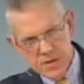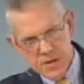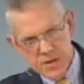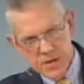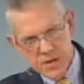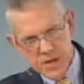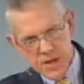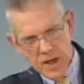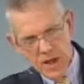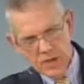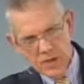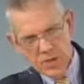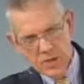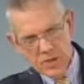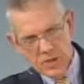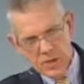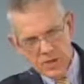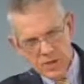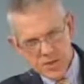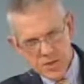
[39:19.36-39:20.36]
Have you
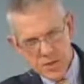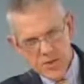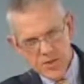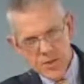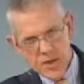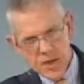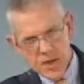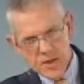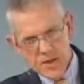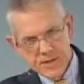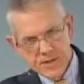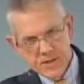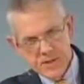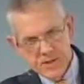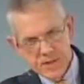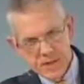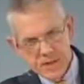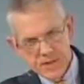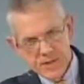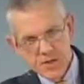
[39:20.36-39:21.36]
consulted a
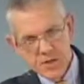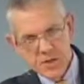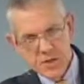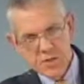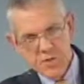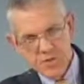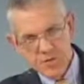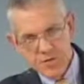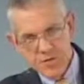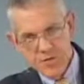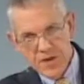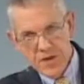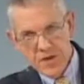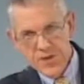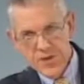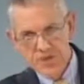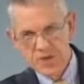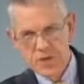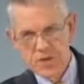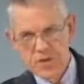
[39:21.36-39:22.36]
statistics
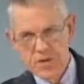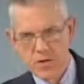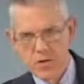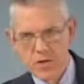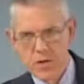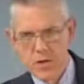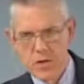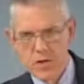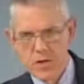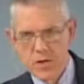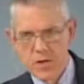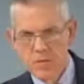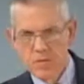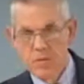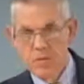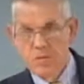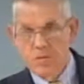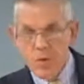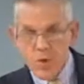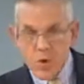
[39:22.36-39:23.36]
professional
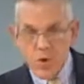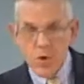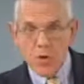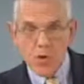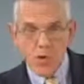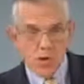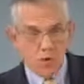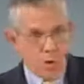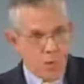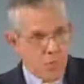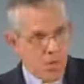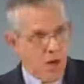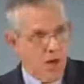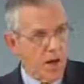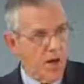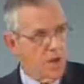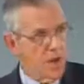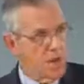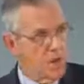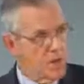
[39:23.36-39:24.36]
before you
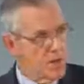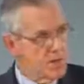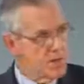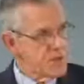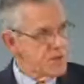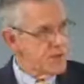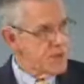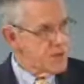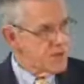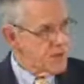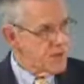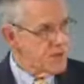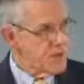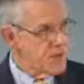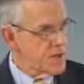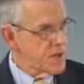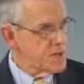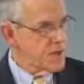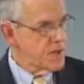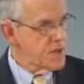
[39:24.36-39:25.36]
applied all these
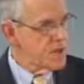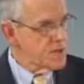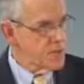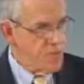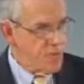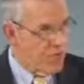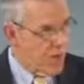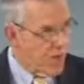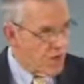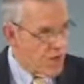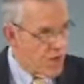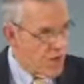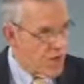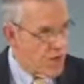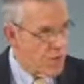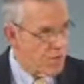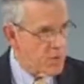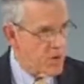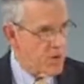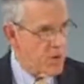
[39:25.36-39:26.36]
statistics to this very
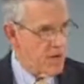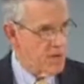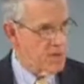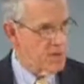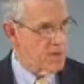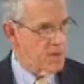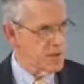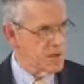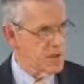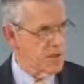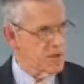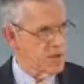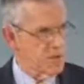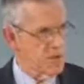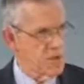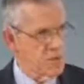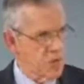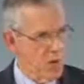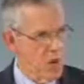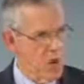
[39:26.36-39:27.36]
complicated
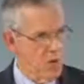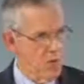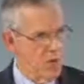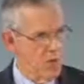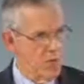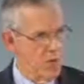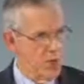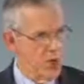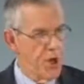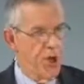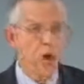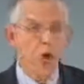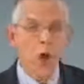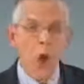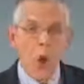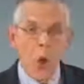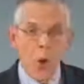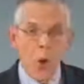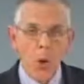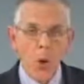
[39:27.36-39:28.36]
statistical problem?
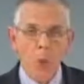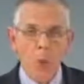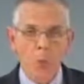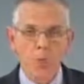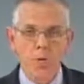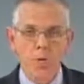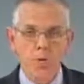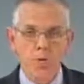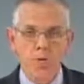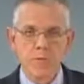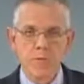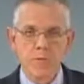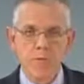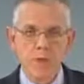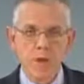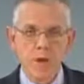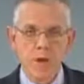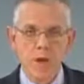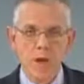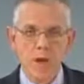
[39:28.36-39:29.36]
No.
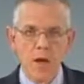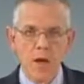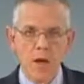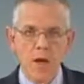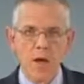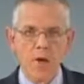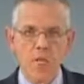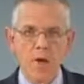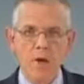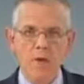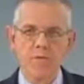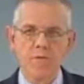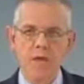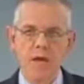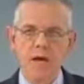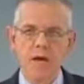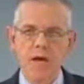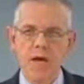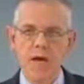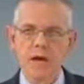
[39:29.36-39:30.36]
And what he
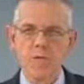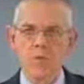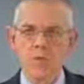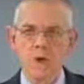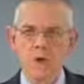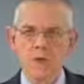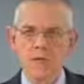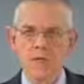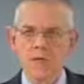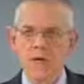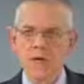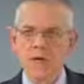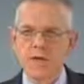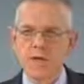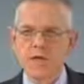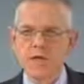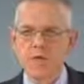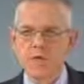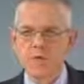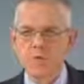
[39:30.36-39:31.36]
found out was
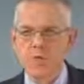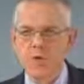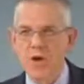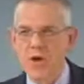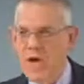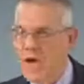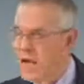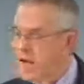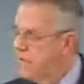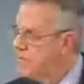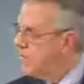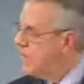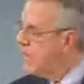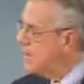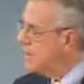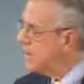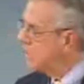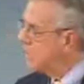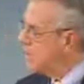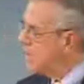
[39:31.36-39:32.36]
that you could put any
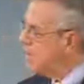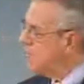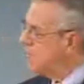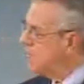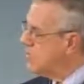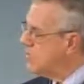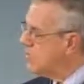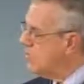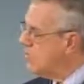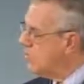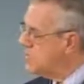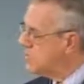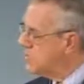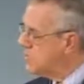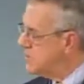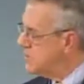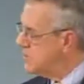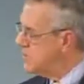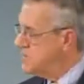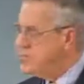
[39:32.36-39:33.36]
data set through that
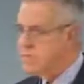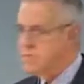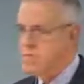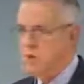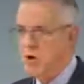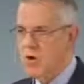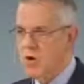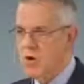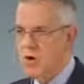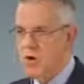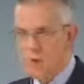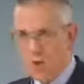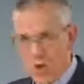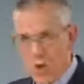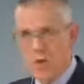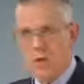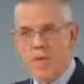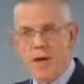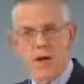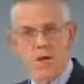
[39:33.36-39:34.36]
statistics program and it'd
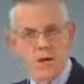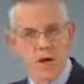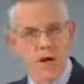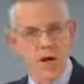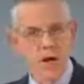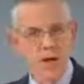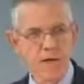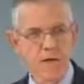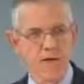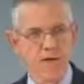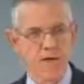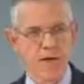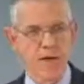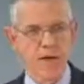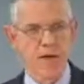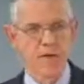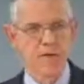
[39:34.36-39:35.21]
come out with a hockey stick.